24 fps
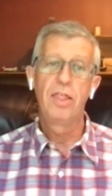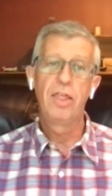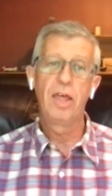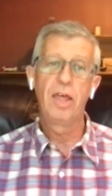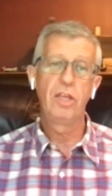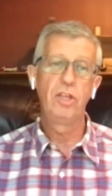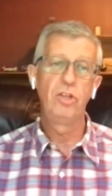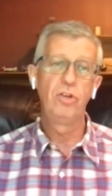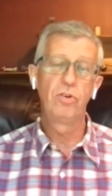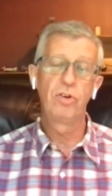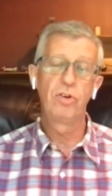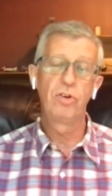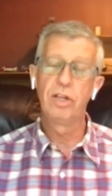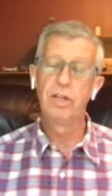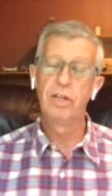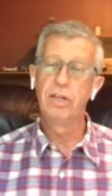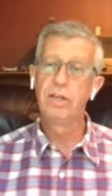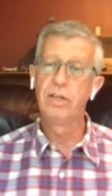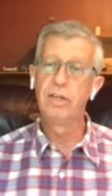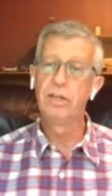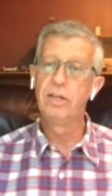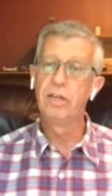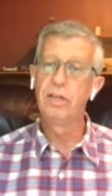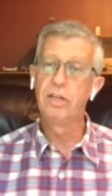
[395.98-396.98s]
that you
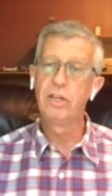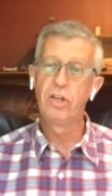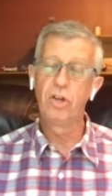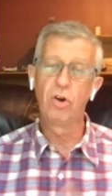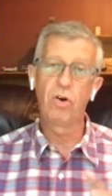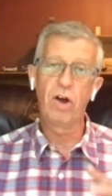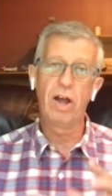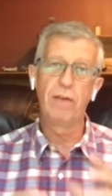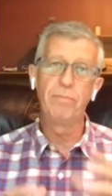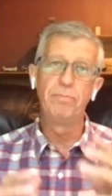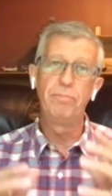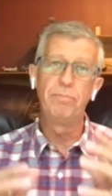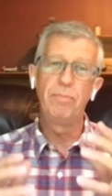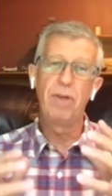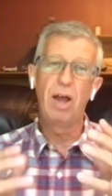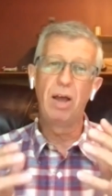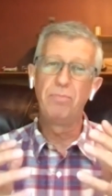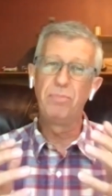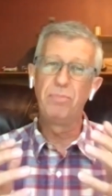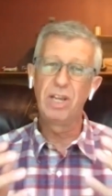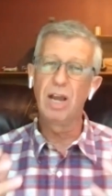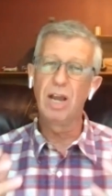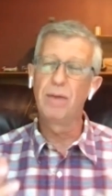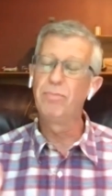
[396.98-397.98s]
can, you know, I'm,
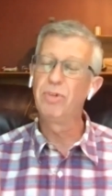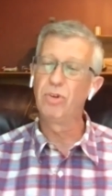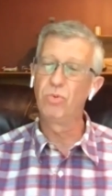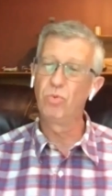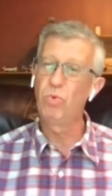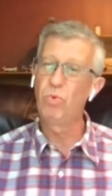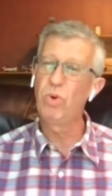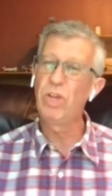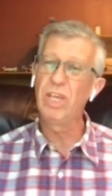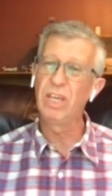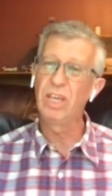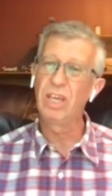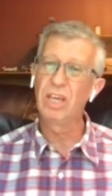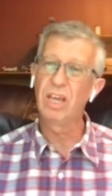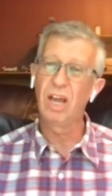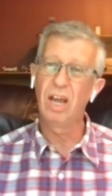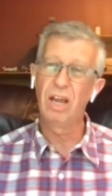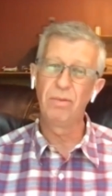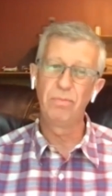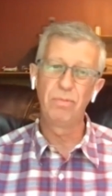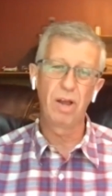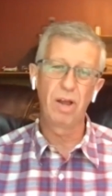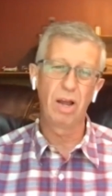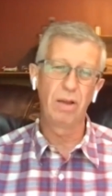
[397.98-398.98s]
I'm becoming weak.
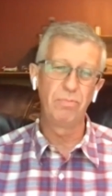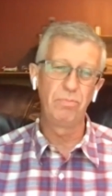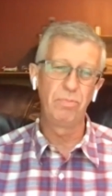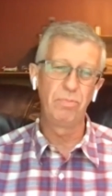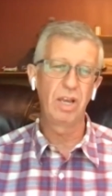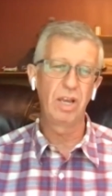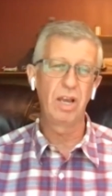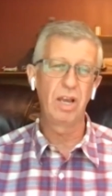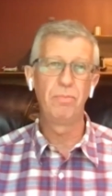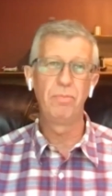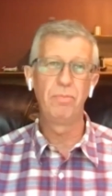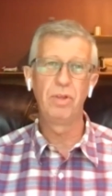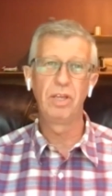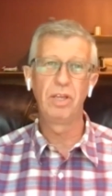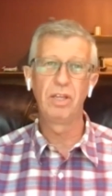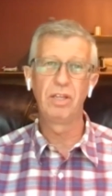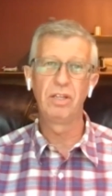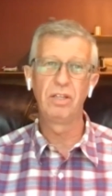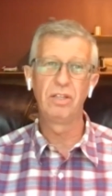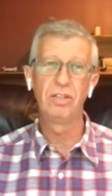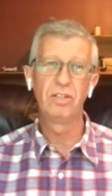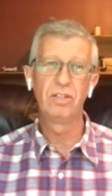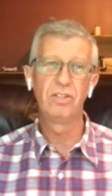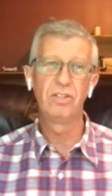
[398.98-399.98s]
I'm, I'm
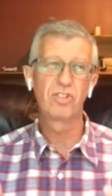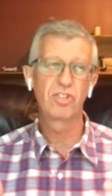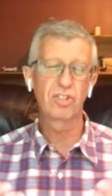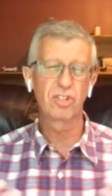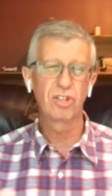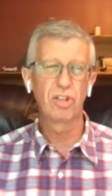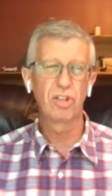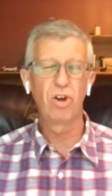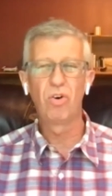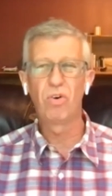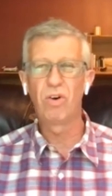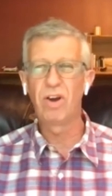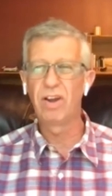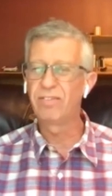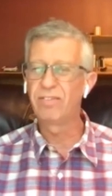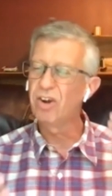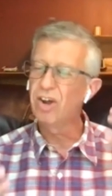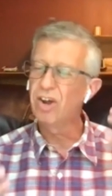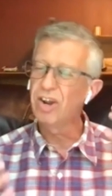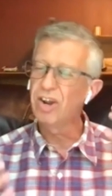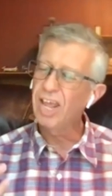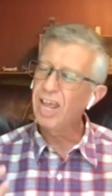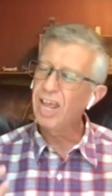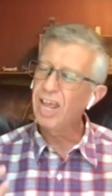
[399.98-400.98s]
becoming slow. I've
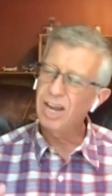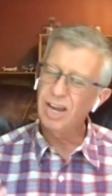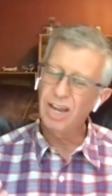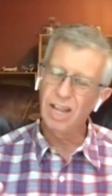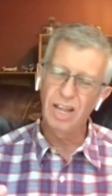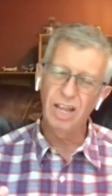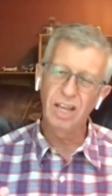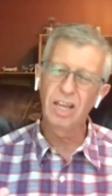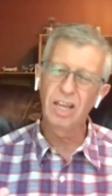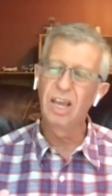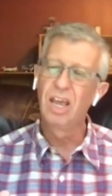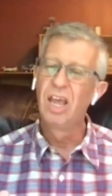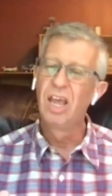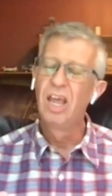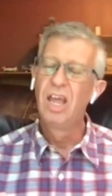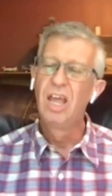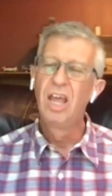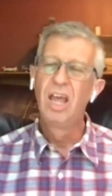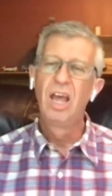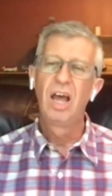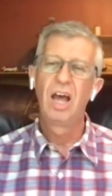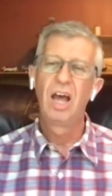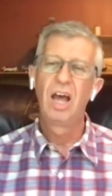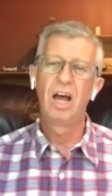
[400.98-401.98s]
got a headache.
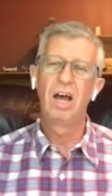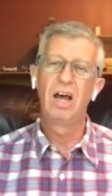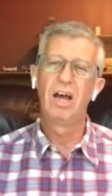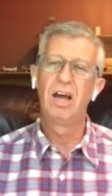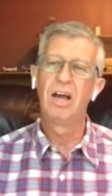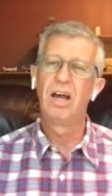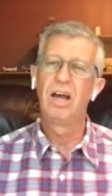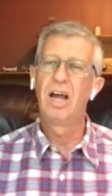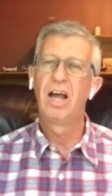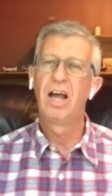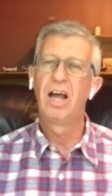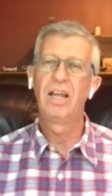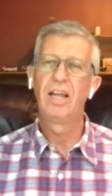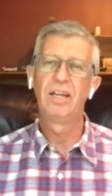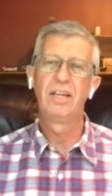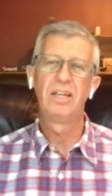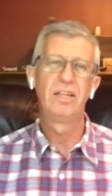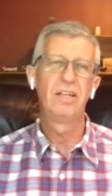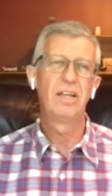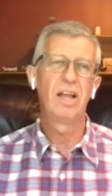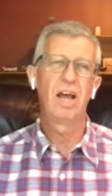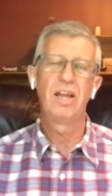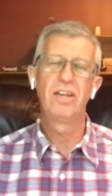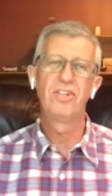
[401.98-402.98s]
Uh, I,
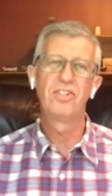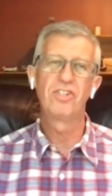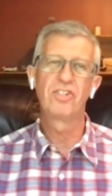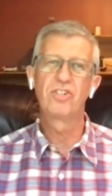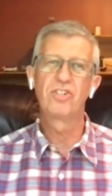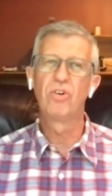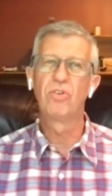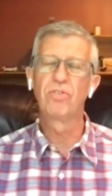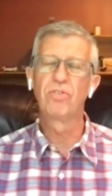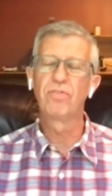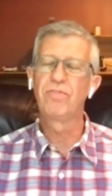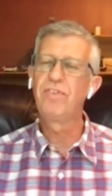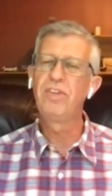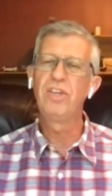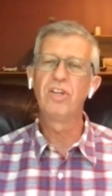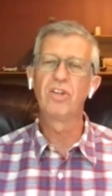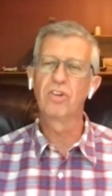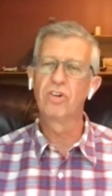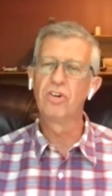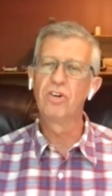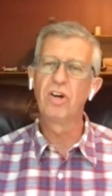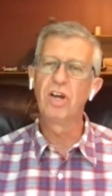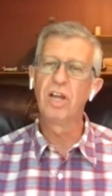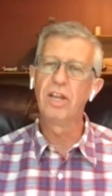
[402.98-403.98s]
I just don't feel
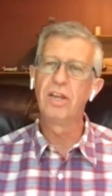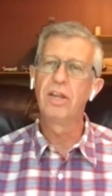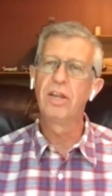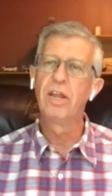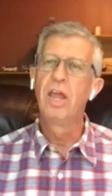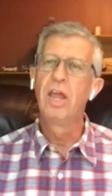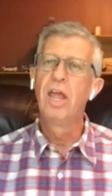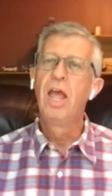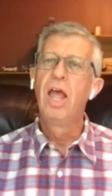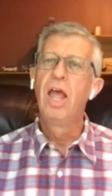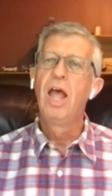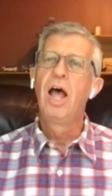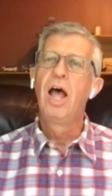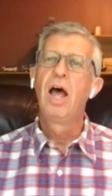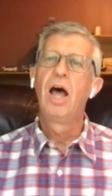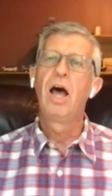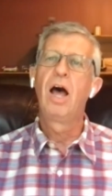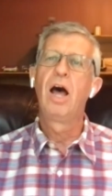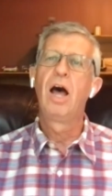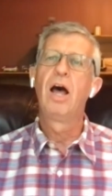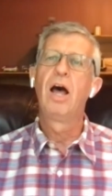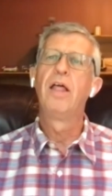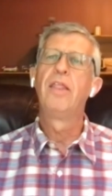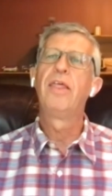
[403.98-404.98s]
good.
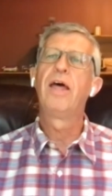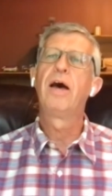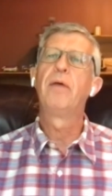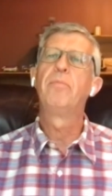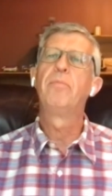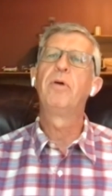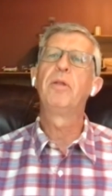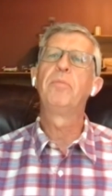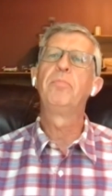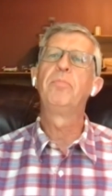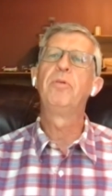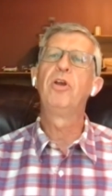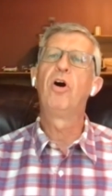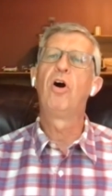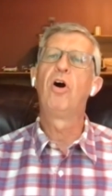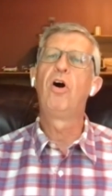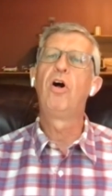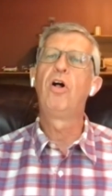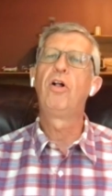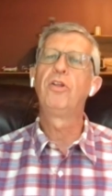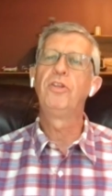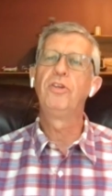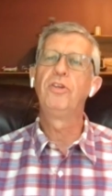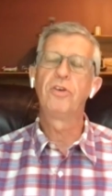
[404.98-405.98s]
Uh, that might be
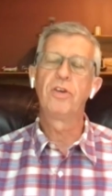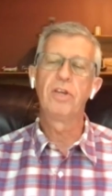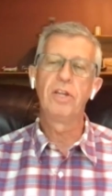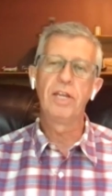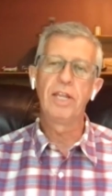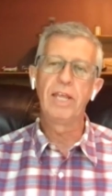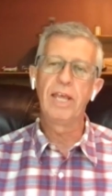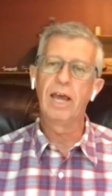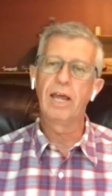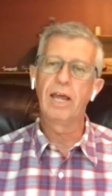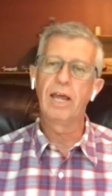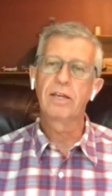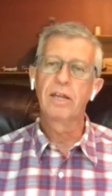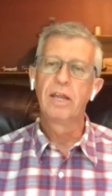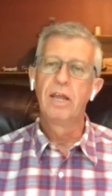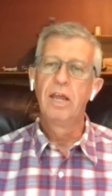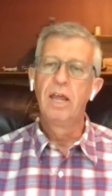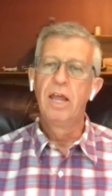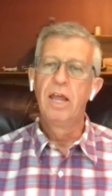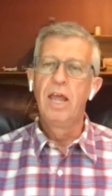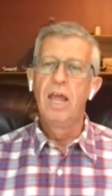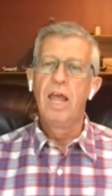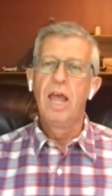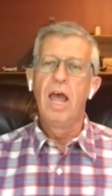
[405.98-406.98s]
all you can get.
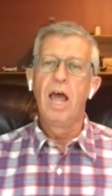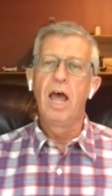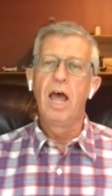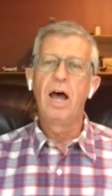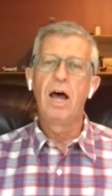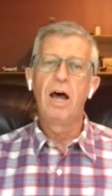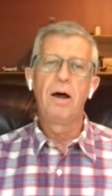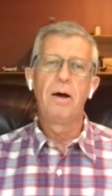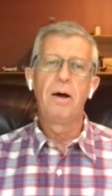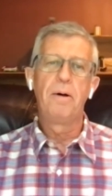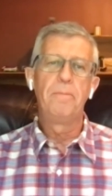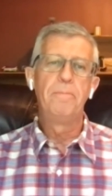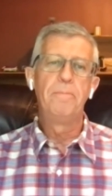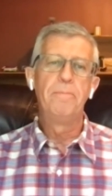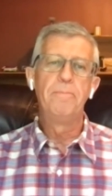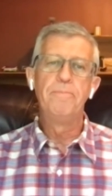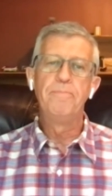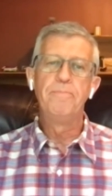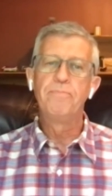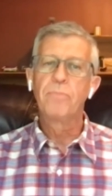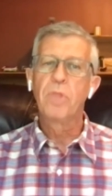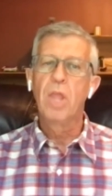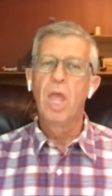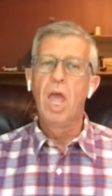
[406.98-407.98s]

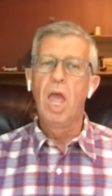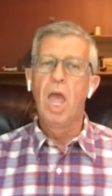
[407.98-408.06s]
Um,